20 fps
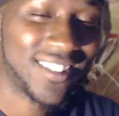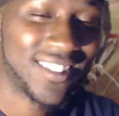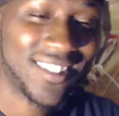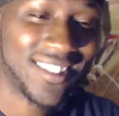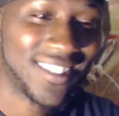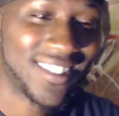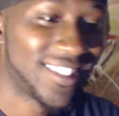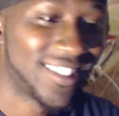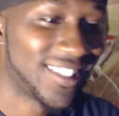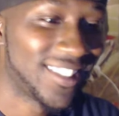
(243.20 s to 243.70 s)

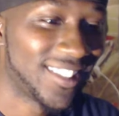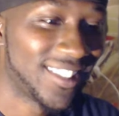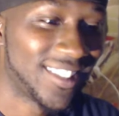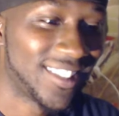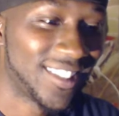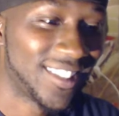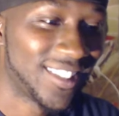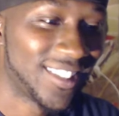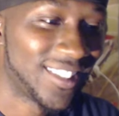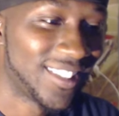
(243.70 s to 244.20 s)

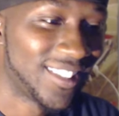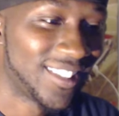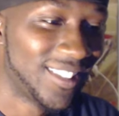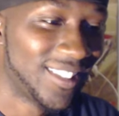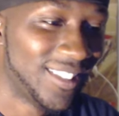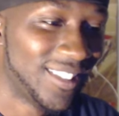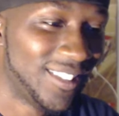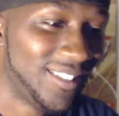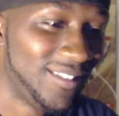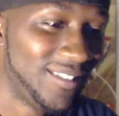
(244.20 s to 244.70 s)

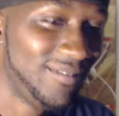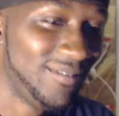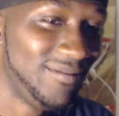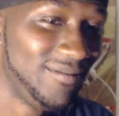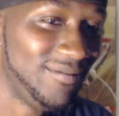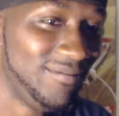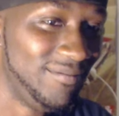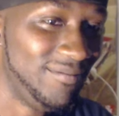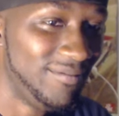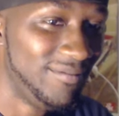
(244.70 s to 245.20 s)

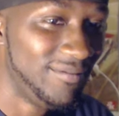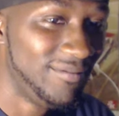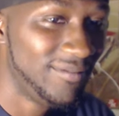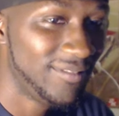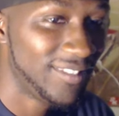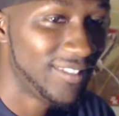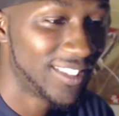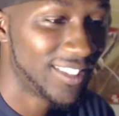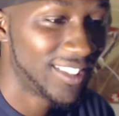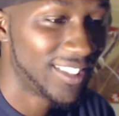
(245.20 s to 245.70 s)

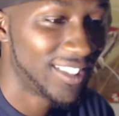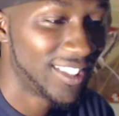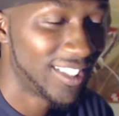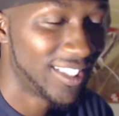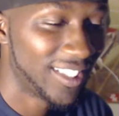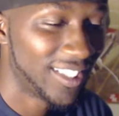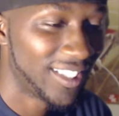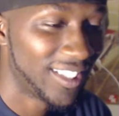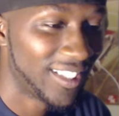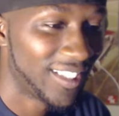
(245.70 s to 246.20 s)

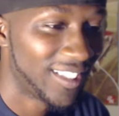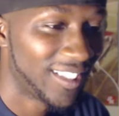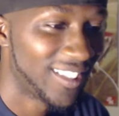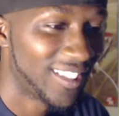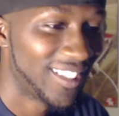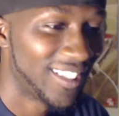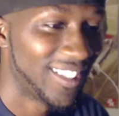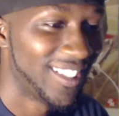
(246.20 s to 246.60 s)
Nobody speaks.